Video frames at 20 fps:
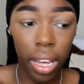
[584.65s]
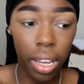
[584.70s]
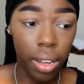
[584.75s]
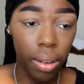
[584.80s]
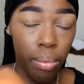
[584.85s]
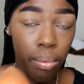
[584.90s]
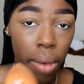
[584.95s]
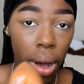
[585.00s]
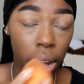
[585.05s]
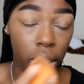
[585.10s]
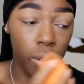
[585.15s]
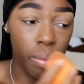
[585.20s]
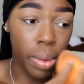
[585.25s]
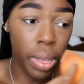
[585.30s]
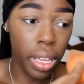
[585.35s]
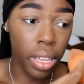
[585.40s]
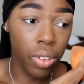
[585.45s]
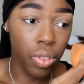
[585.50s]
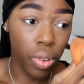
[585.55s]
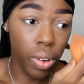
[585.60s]
Michael
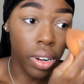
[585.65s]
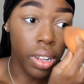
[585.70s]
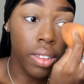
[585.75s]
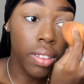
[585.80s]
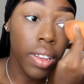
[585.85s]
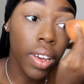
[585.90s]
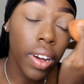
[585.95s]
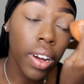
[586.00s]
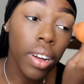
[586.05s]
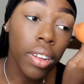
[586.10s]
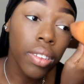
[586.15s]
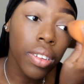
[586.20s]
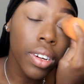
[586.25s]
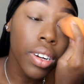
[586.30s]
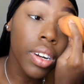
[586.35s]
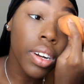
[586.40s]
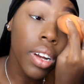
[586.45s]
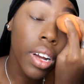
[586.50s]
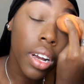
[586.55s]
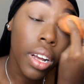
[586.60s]
B. Jordan's
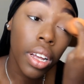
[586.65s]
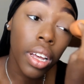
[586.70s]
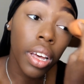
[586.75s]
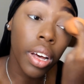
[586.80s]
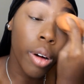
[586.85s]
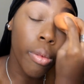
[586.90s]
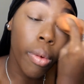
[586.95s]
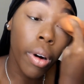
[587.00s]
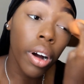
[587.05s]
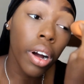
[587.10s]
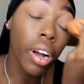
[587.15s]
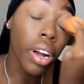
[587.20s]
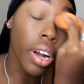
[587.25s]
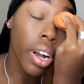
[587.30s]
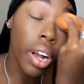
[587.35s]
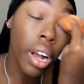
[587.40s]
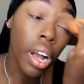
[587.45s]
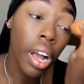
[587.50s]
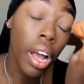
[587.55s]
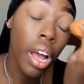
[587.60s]
character,
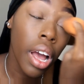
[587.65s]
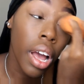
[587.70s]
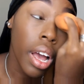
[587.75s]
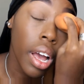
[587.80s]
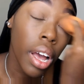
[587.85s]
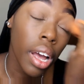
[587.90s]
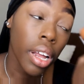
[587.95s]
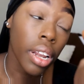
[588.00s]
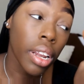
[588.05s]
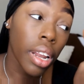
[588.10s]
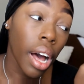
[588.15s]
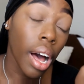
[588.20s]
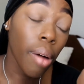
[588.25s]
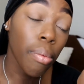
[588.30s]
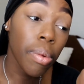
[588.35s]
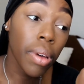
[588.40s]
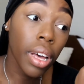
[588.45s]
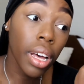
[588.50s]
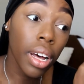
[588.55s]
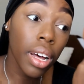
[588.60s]
Killmonger, not
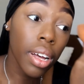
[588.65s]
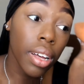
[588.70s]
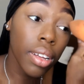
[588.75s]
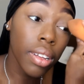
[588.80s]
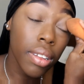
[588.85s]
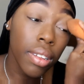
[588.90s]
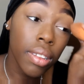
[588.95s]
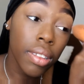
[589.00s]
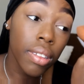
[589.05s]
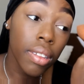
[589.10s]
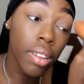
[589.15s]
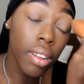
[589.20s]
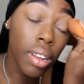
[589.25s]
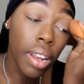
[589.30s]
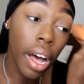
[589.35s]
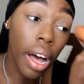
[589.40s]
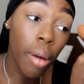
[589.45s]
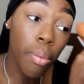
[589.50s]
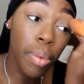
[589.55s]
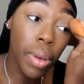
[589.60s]

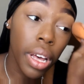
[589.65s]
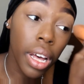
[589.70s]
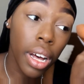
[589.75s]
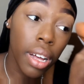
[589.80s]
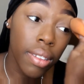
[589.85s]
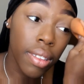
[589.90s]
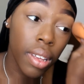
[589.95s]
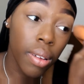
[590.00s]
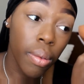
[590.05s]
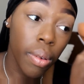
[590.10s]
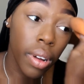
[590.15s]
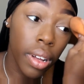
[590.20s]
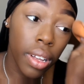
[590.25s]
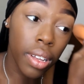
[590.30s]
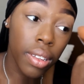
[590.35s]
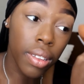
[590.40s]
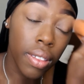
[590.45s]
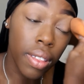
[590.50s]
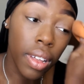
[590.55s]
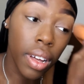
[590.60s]
because he
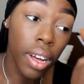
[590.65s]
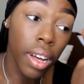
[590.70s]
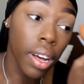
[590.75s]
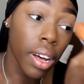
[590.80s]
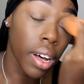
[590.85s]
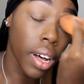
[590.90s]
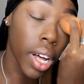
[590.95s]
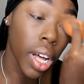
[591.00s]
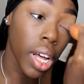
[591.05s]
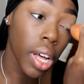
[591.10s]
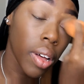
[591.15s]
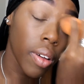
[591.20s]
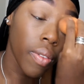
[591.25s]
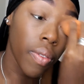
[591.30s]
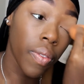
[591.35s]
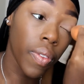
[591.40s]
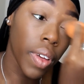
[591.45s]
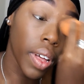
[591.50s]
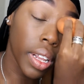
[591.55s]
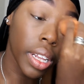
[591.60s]
was the
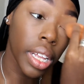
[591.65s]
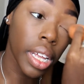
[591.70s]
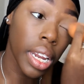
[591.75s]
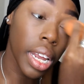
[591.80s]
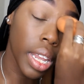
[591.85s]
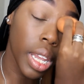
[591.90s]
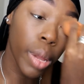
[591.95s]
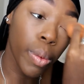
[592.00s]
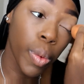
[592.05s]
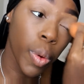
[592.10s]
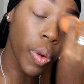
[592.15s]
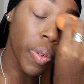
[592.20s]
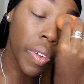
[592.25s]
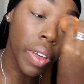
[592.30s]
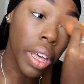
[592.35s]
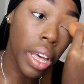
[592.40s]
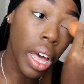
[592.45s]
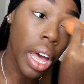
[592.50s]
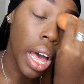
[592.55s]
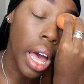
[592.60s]
villain in the
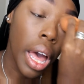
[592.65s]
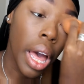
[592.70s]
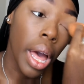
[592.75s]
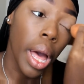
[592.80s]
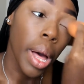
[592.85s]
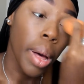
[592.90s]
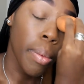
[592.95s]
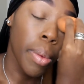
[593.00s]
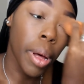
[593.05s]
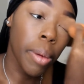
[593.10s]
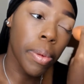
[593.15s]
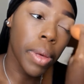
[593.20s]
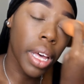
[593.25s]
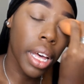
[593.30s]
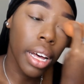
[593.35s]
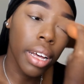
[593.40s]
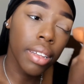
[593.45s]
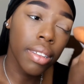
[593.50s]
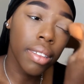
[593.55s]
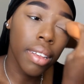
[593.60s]
movie, but
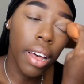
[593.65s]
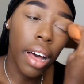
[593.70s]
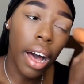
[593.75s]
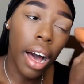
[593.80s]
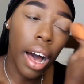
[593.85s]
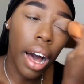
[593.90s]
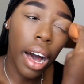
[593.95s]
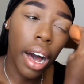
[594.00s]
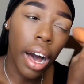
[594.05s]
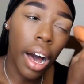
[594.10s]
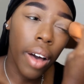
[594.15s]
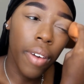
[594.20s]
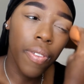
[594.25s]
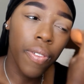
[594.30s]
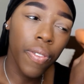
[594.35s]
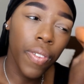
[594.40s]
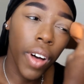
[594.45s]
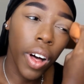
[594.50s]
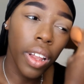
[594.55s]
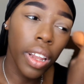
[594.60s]
because I
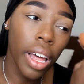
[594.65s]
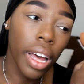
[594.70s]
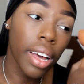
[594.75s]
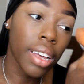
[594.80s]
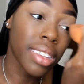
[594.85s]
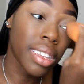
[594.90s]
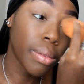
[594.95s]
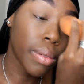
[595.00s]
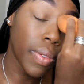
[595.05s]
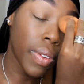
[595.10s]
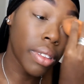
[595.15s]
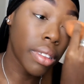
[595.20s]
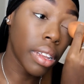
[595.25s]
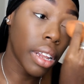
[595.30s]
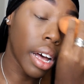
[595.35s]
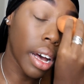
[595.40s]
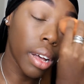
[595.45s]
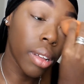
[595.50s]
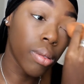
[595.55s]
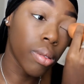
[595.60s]
felt like some of his
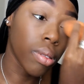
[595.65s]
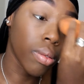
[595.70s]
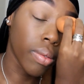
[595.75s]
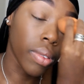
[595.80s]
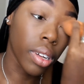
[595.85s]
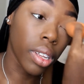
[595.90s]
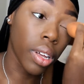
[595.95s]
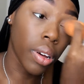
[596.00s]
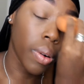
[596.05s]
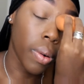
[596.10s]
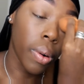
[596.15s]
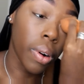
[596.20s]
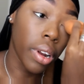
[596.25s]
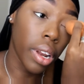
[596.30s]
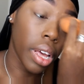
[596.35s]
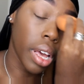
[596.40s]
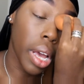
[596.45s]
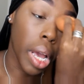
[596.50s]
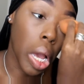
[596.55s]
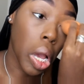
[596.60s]
lines were really
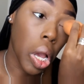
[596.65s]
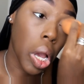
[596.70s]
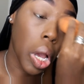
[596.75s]
corny.